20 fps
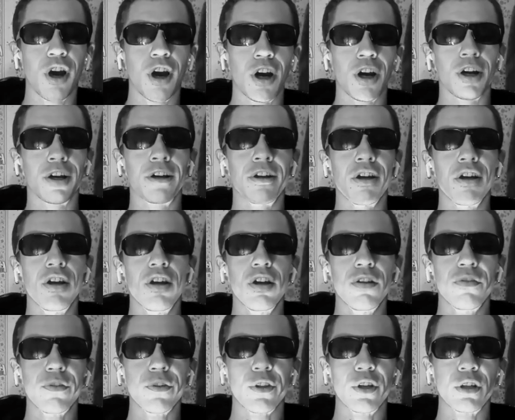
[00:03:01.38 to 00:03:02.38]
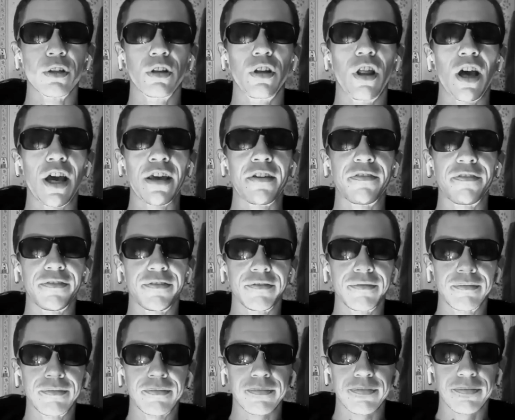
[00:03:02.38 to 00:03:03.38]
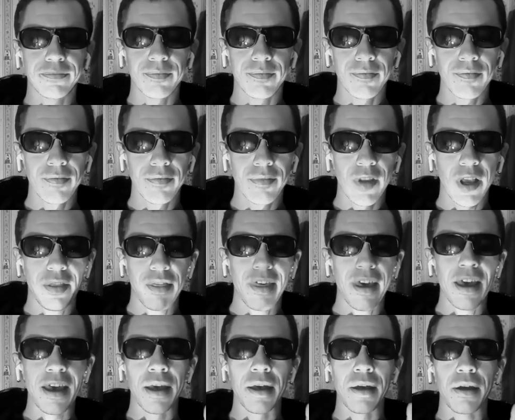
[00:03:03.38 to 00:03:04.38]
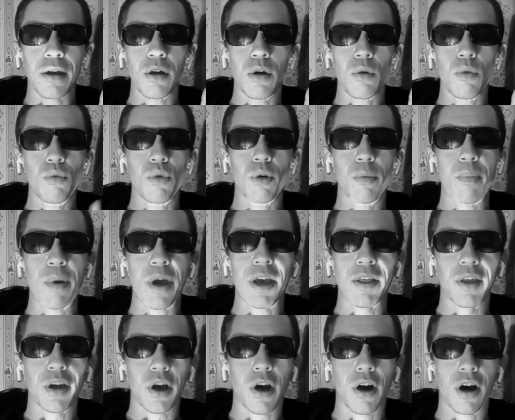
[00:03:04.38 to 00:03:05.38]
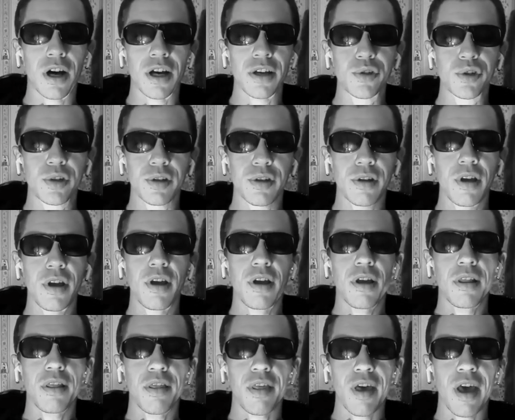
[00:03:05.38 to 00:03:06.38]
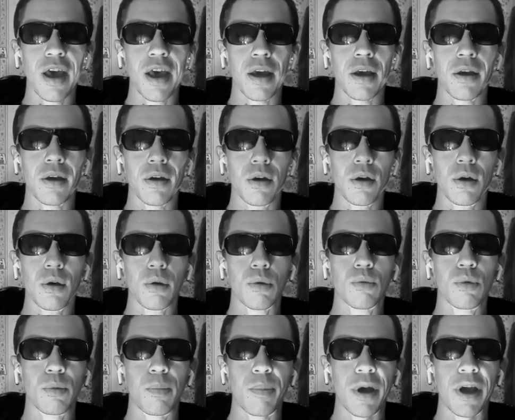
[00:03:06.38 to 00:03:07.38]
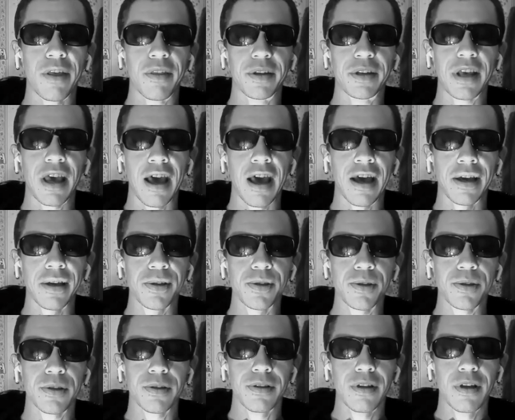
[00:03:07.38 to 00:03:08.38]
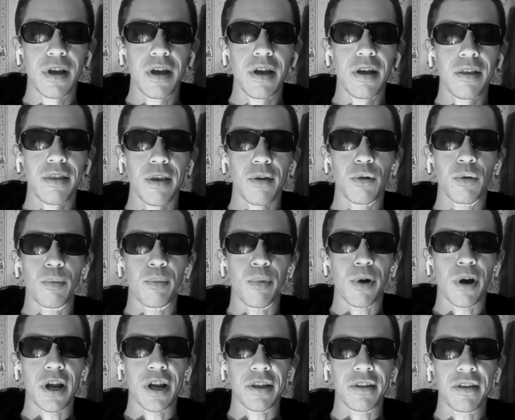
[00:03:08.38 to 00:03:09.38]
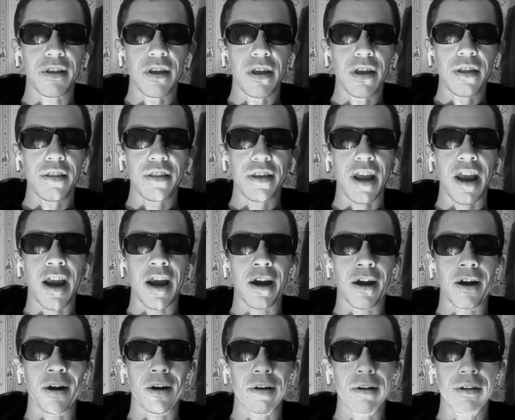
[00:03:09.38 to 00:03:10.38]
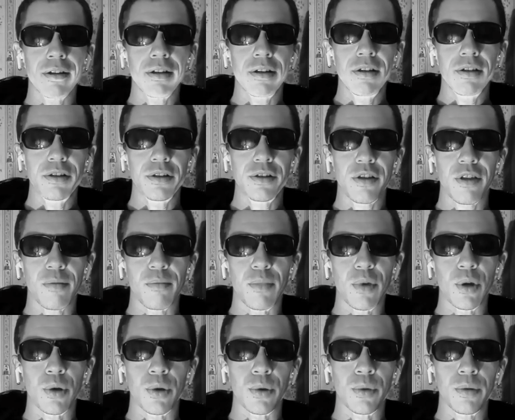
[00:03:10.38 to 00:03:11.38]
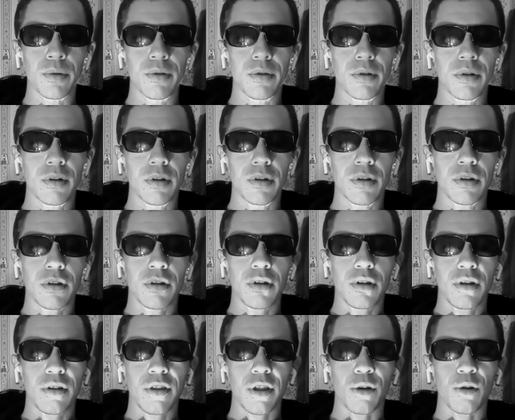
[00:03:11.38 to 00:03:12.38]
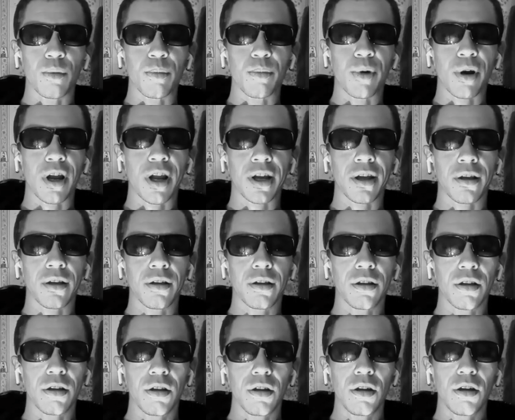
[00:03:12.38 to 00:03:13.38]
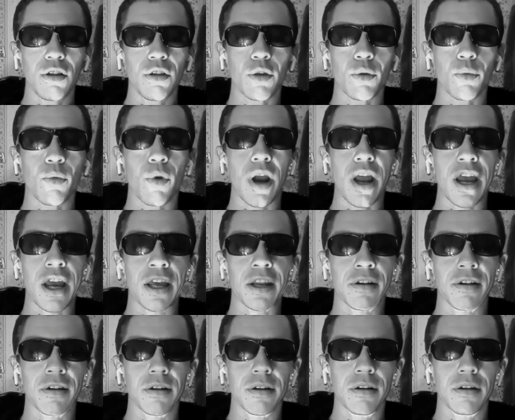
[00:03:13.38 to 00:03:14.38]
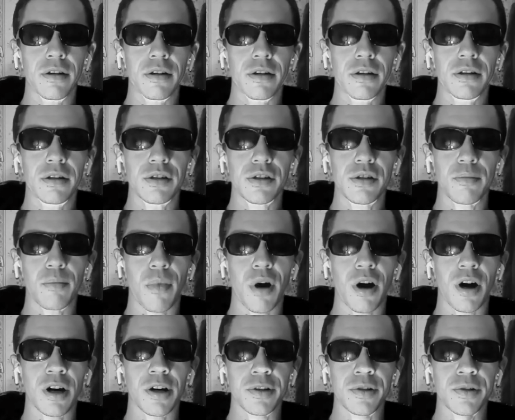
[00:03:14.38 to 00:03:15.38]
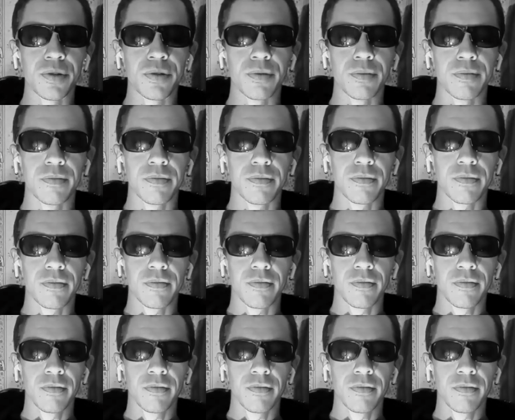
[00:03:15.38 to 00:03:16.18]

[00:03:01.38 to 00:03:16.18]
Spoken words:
disregard for their life. They will pay the cost. They will pay the tax. They will bring the air to the moon. They will bring the rain to Mars.